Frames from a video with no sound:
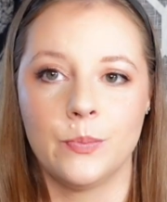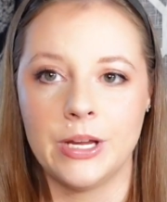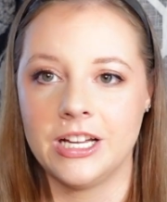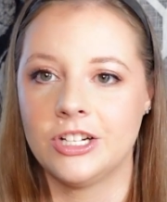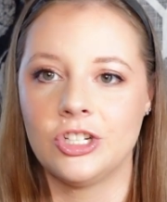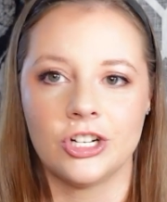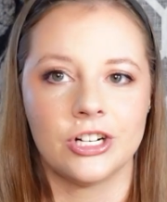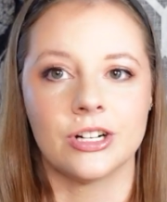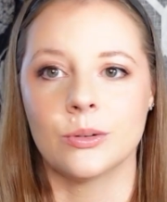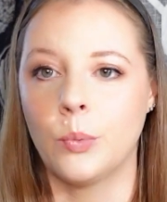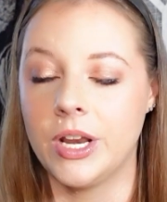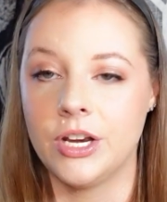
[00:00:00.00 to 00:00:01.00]

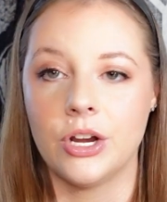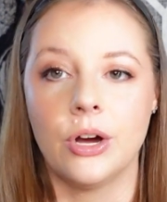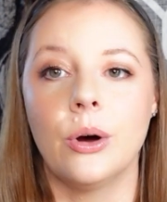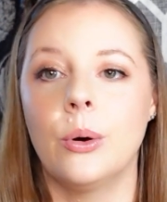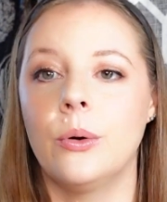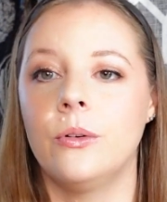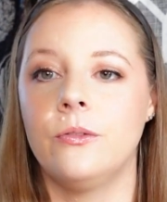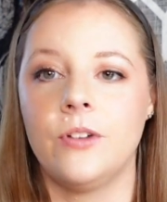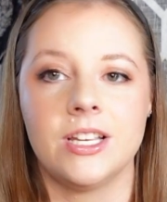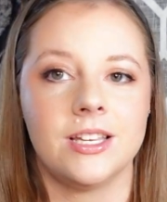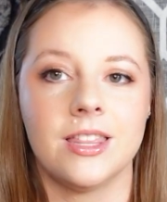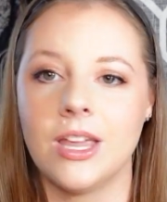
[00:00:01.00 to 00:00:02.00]
picture window
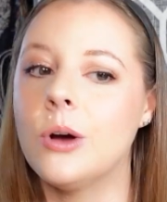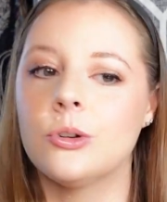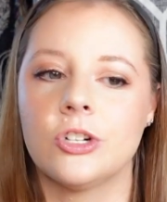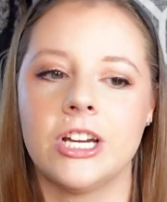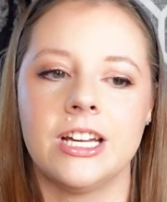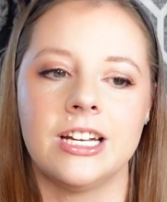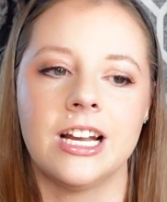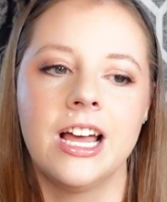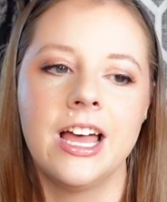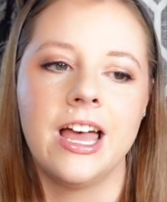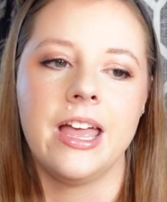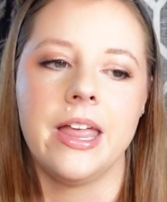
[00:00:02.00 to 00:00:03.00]
facing the ocean,
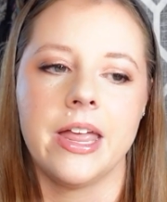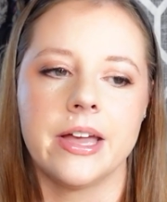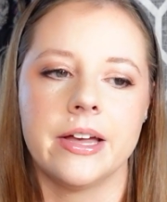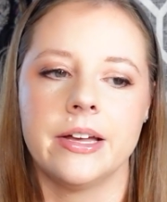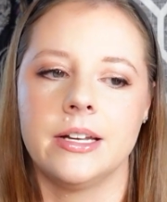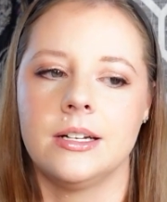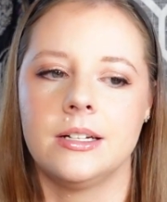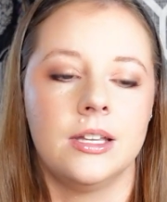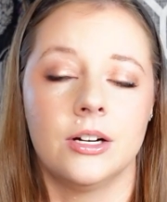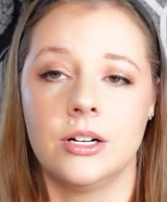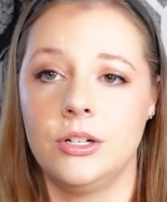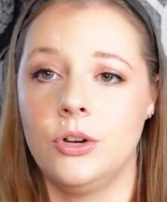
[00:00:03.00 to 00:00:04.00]
and
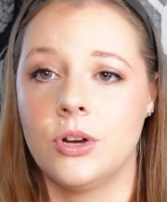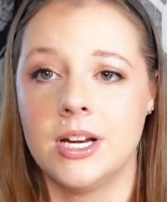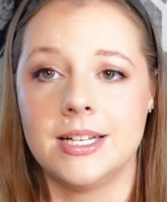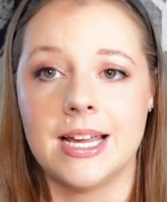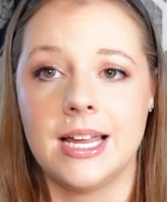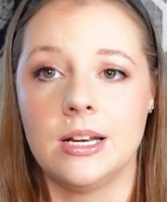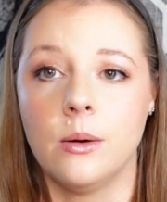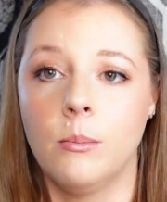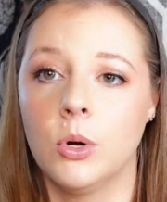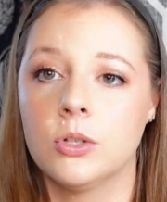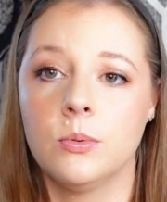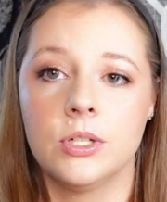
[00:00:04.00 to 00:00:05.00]
there you can attend
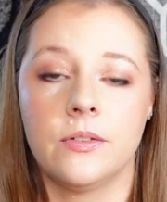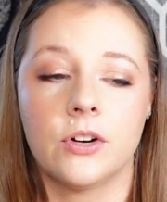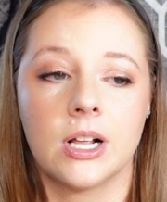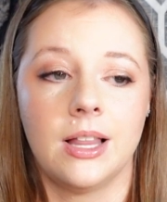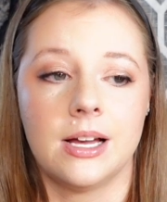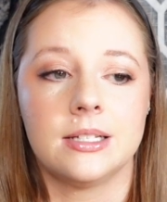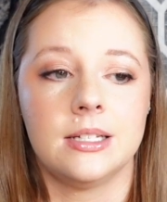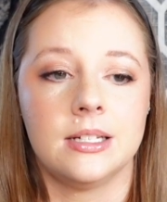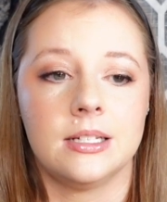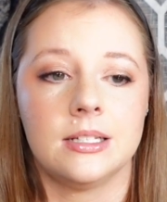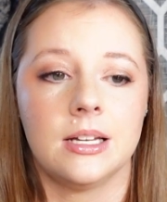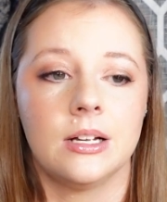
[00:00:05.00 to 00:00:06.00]
multiple different
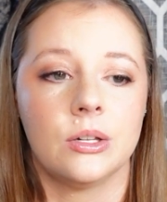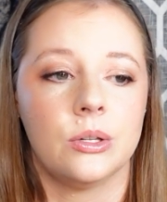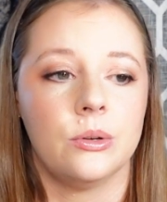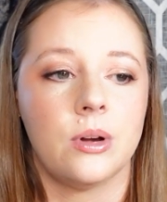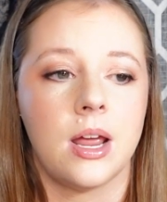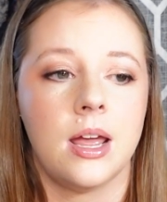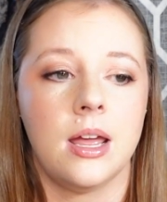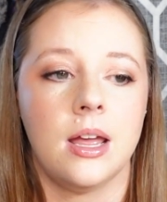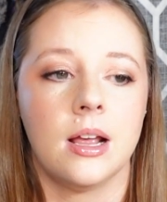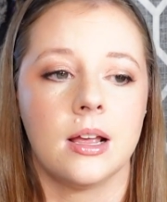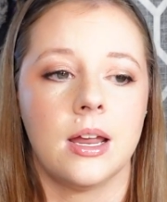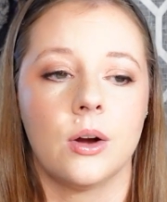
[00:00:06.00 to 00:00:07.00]
classes,
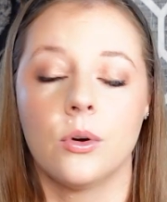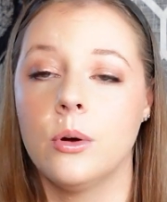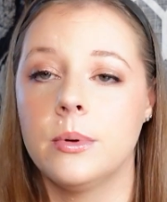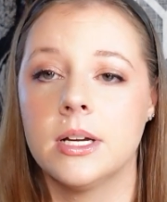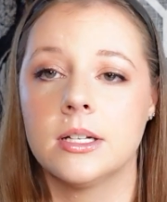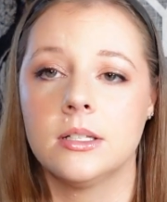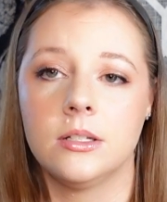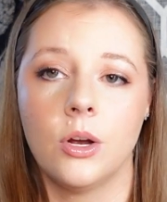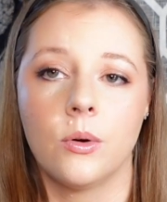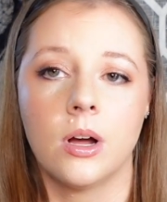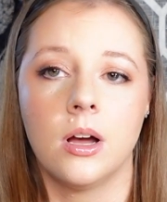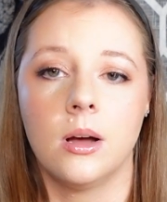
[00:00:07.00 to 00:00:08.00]
including aerobics,
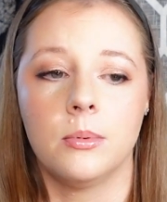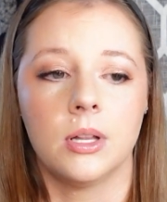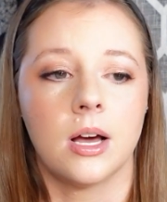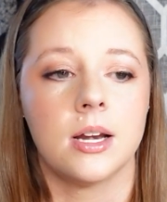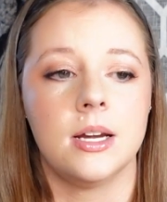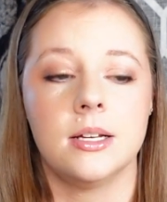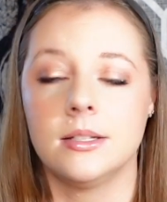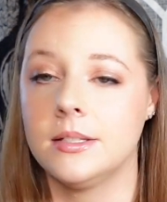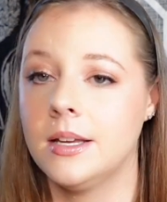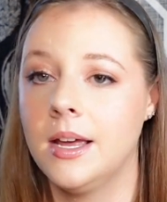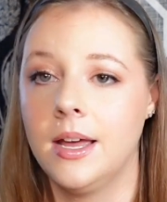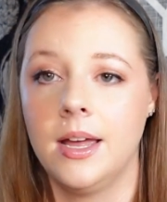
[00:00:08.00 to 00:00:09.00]
yoga,
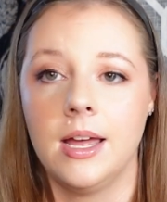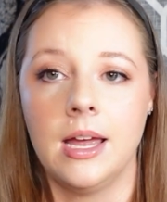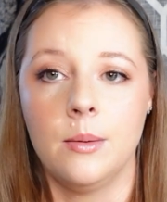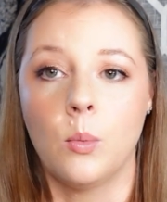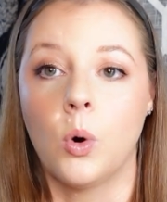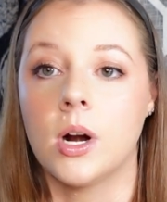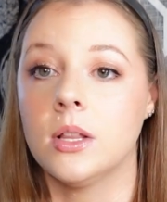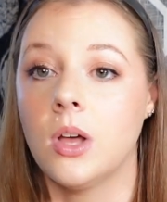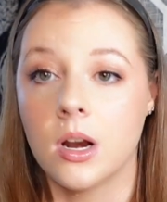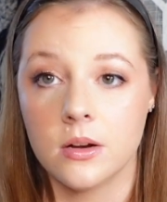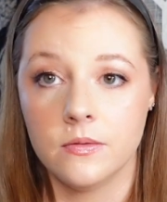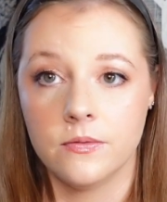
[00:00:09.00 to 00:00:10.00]
Pilates, and more. A
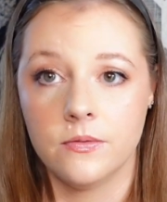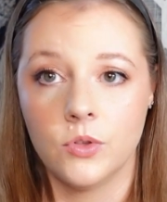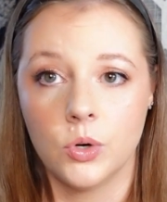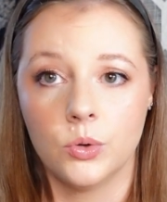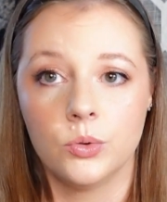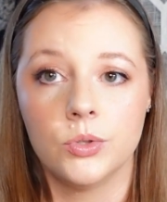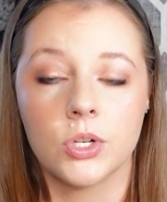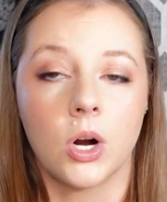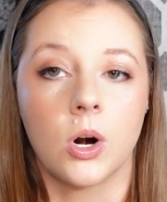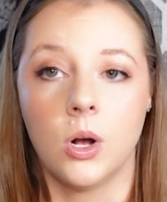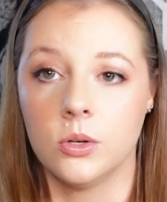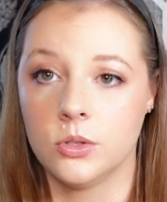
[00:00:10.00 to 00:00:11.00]
lot of those
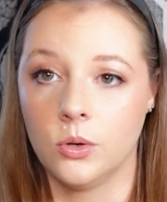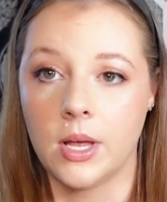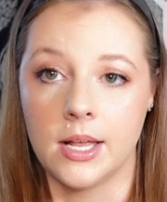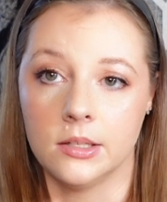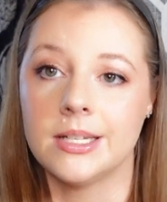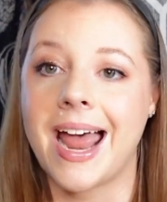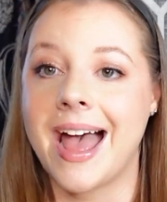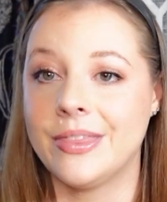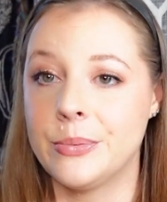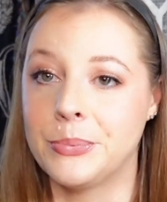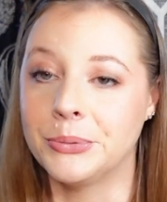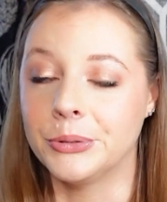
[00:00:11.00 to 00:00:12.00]
are also held at
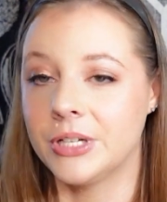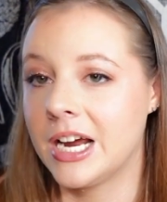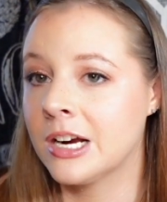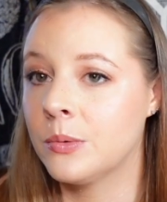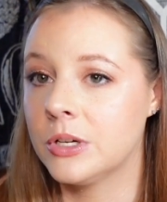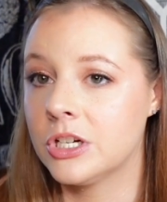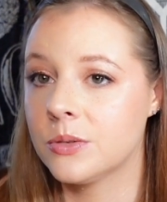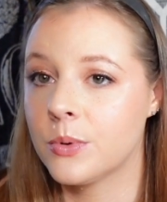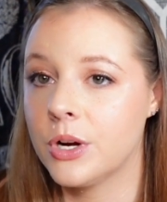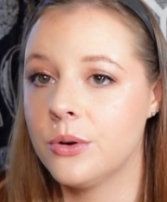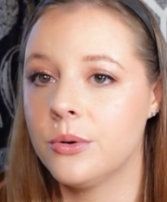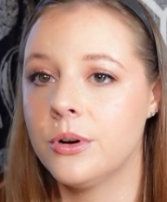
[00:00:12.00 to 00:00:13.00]
the pool deck, which is
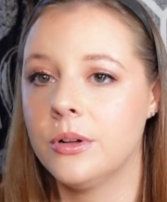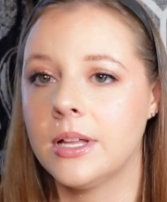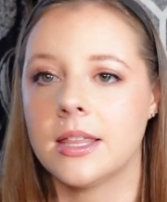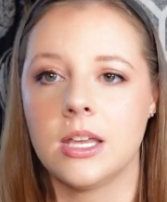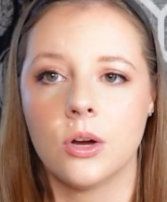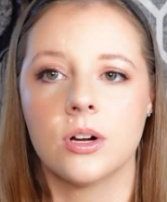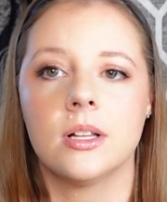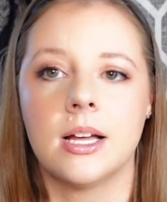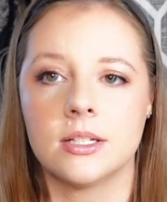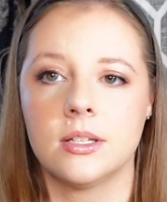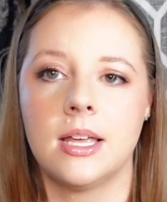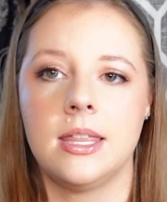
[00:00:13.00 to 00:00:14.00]
pretty cool. Like the yoga
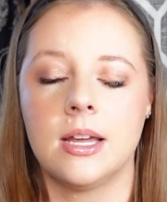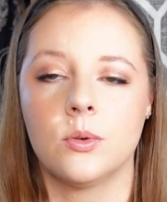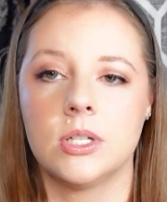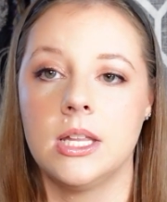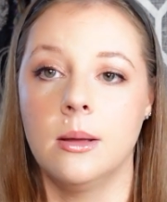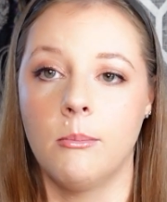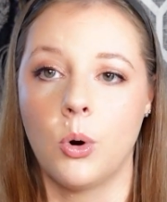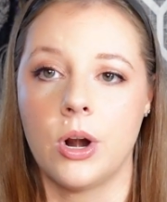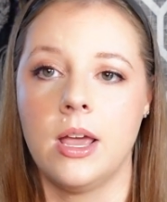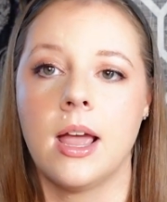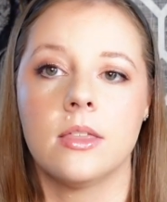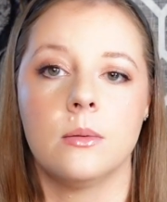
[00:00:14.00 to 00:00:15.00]
class, I think, was in the
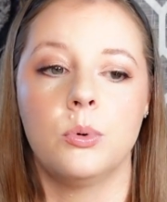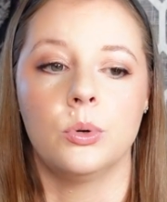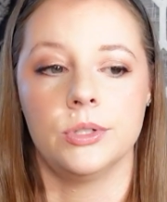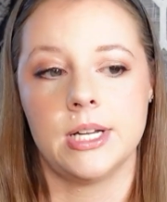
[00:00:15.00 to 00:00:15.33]
morning at the pool